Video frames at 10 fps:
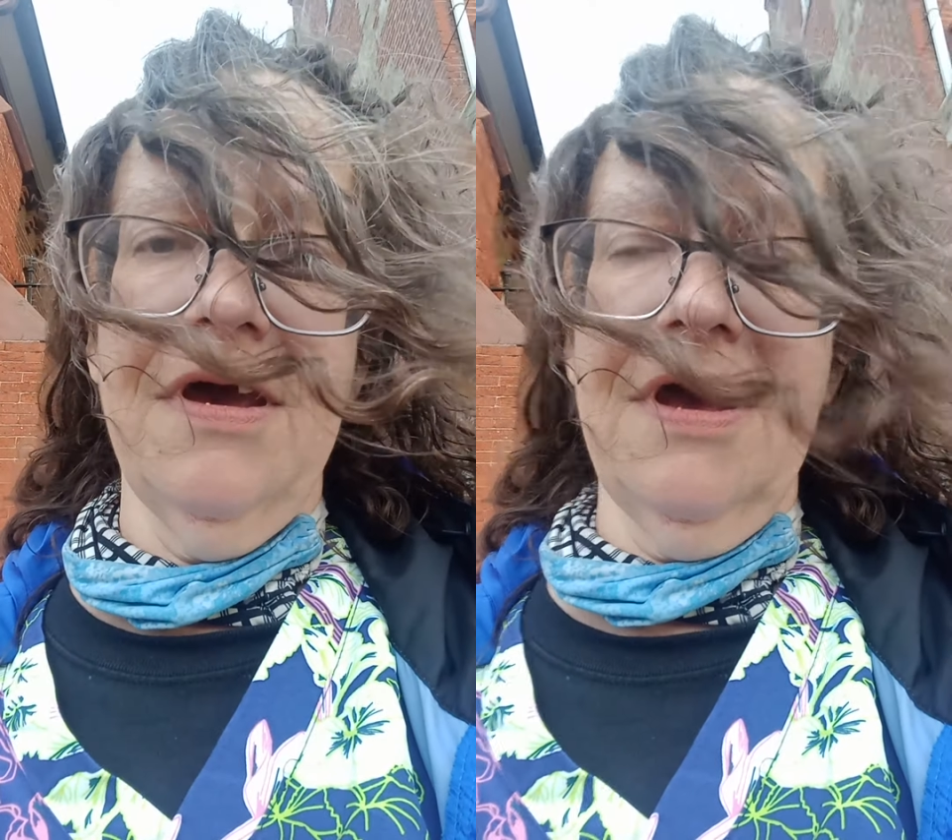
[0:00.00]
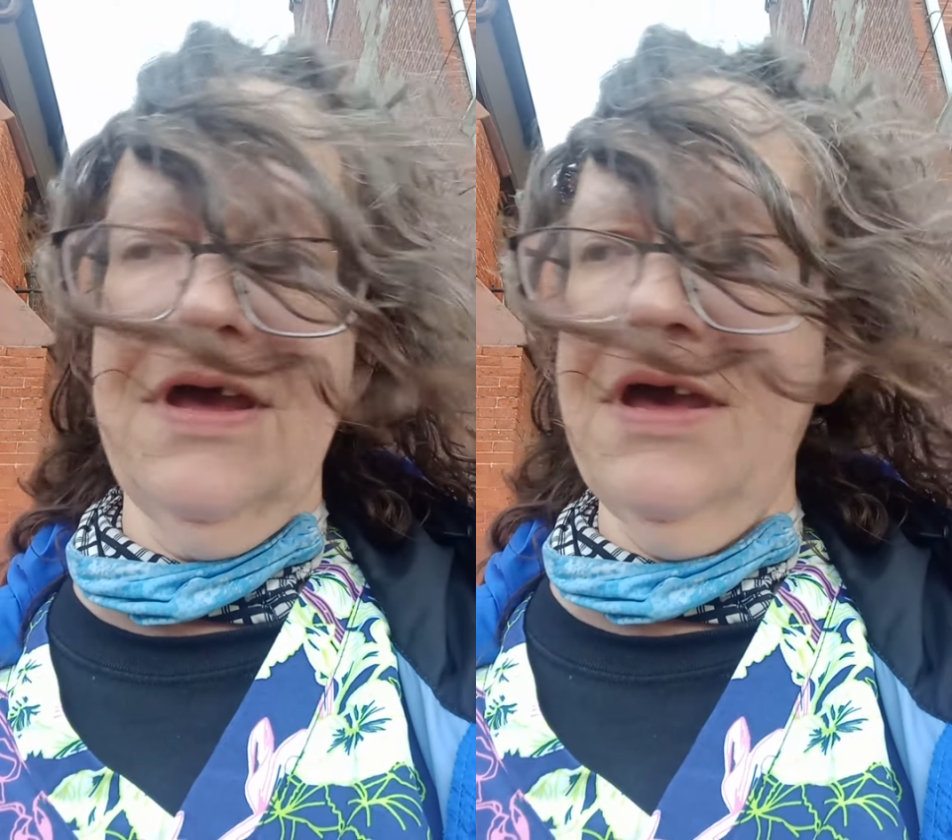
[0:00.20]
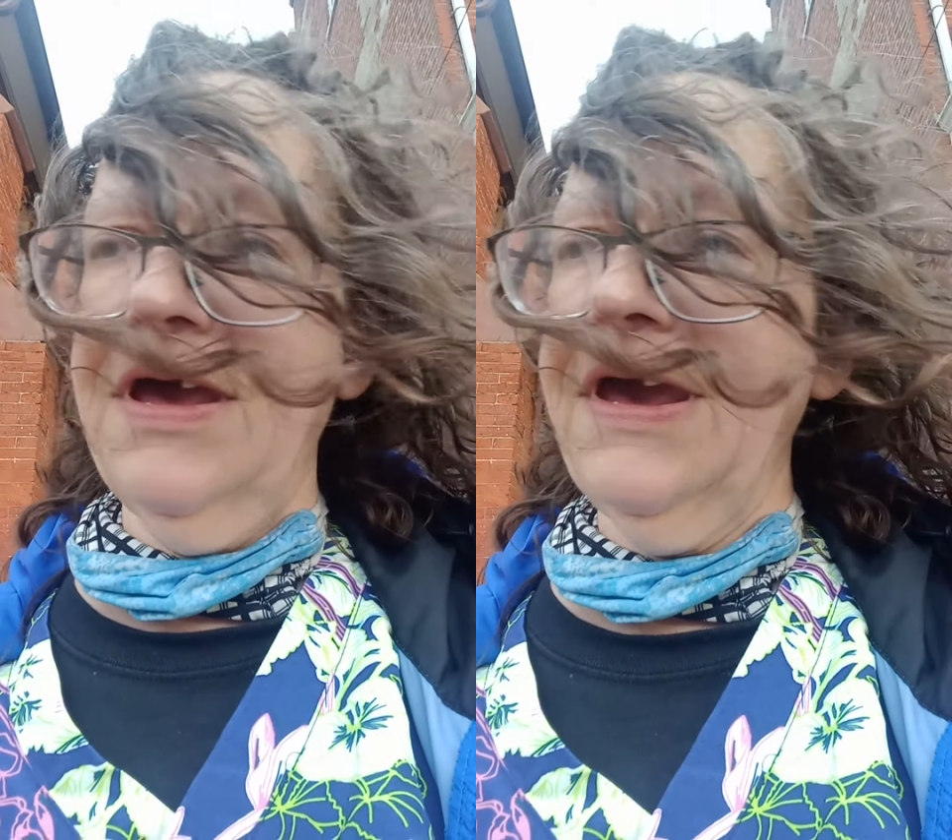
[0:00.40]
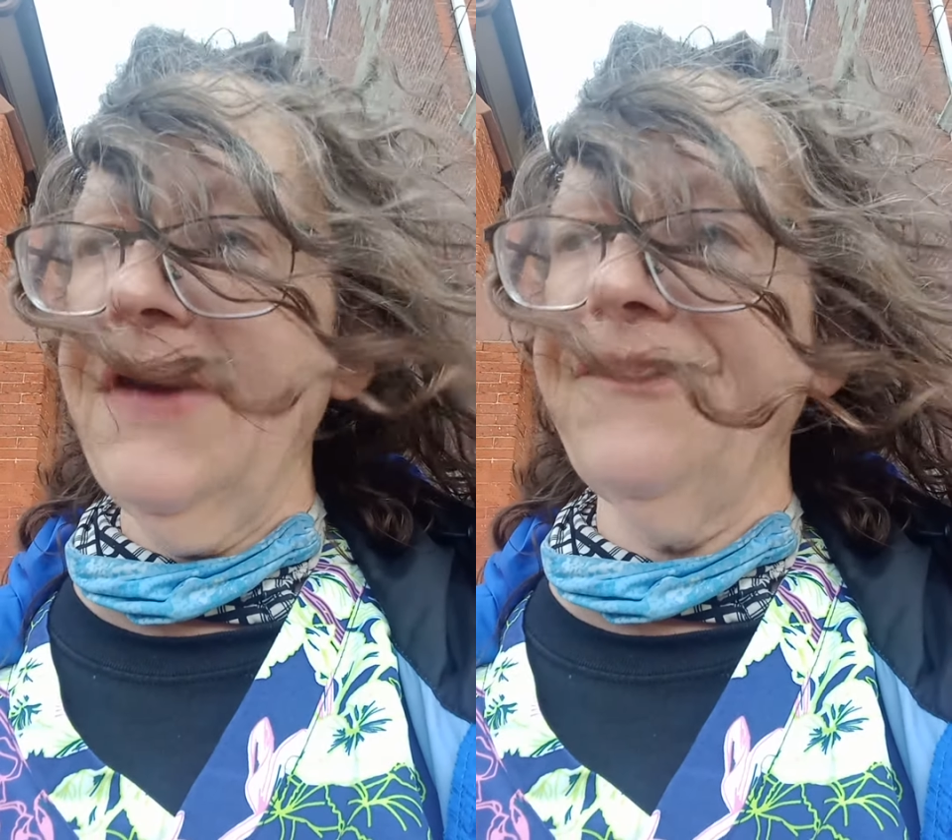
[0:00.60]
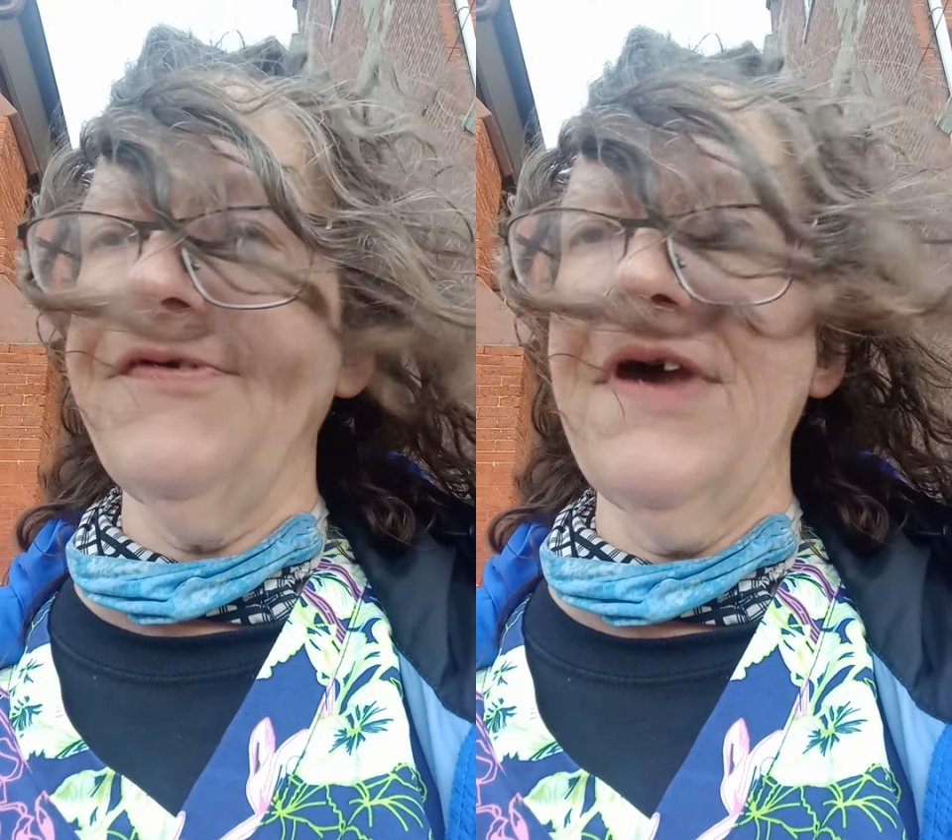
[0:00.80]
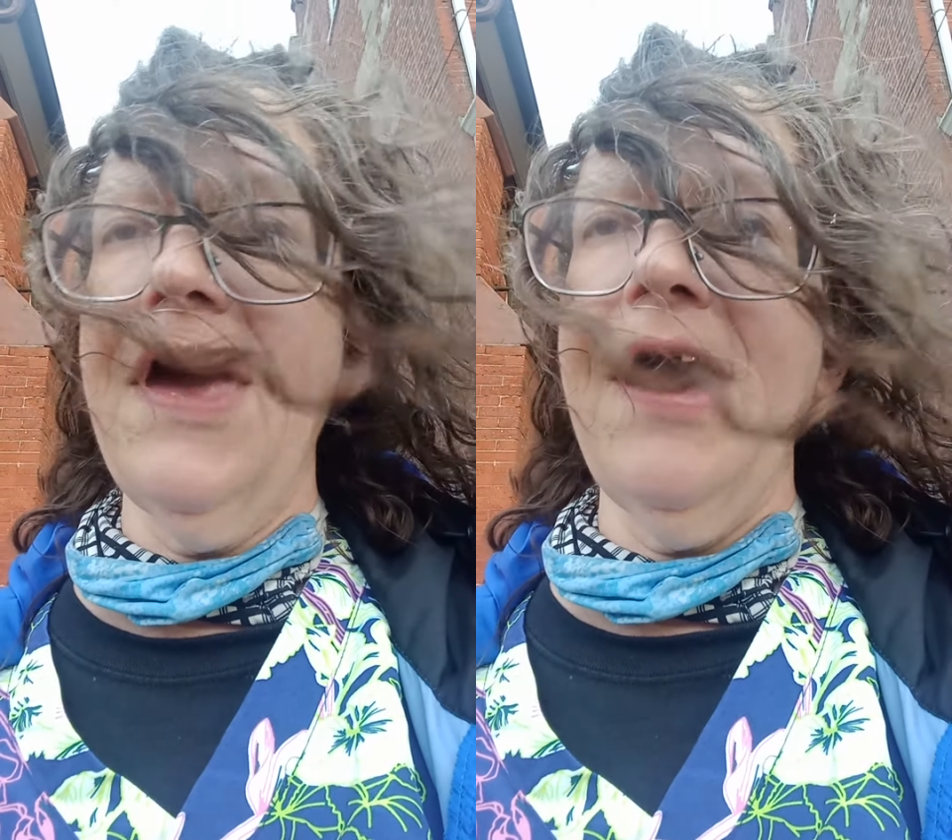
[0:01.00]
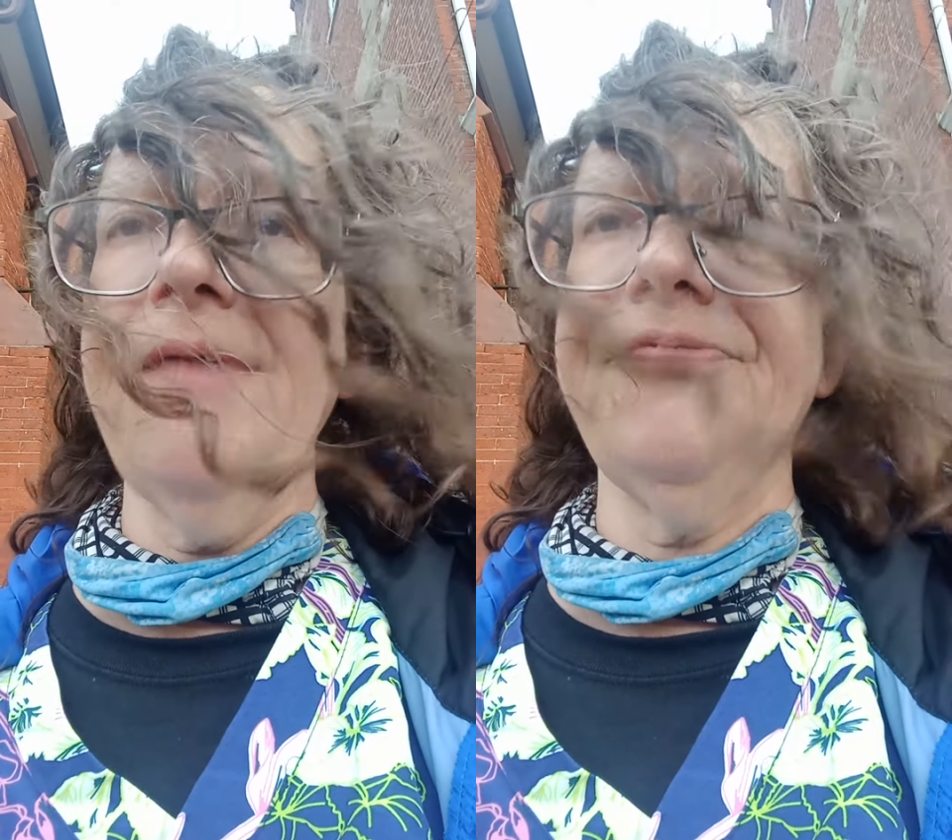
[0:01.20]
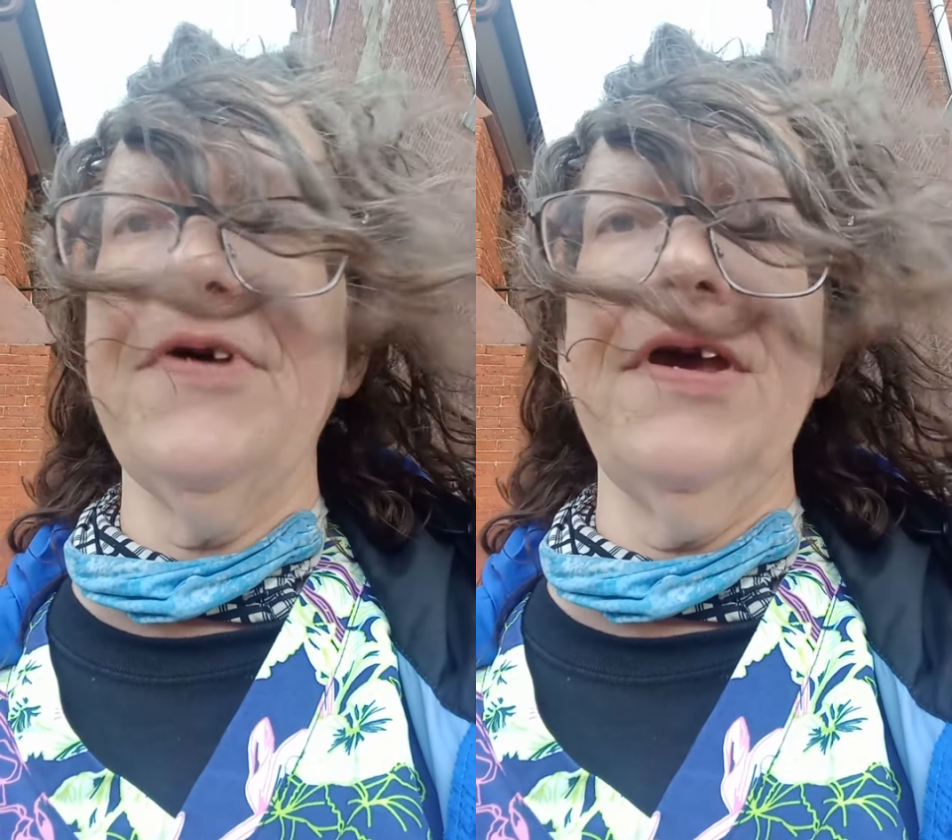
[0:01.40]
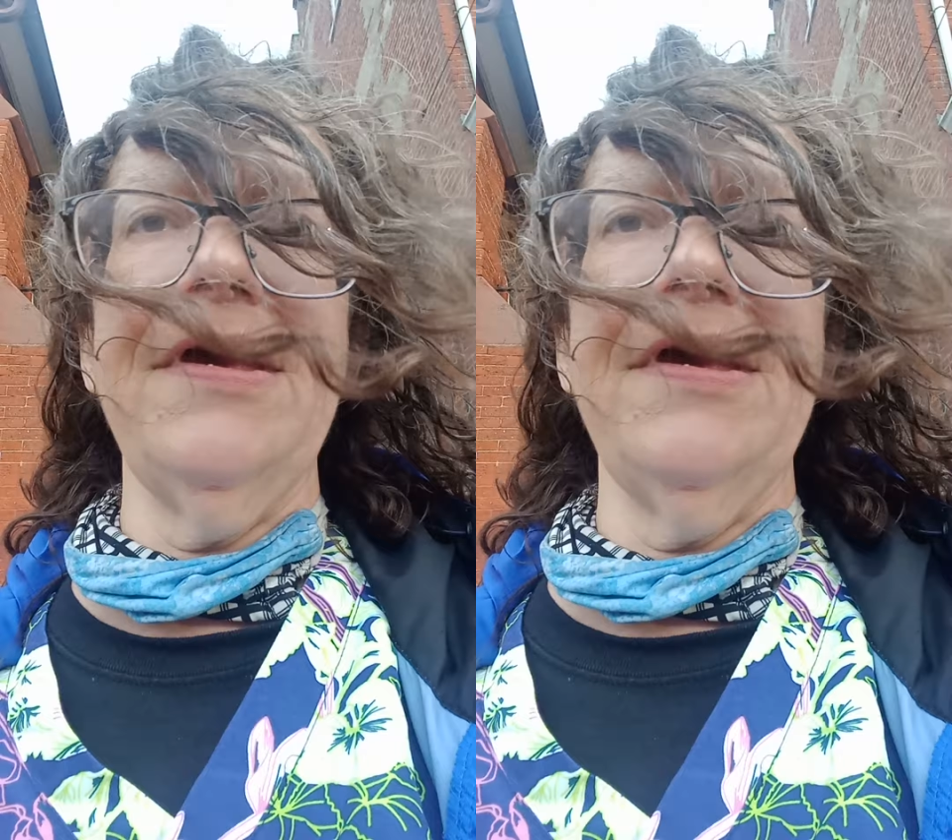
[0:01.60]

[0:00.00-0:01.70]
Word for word: Uh, he has abs.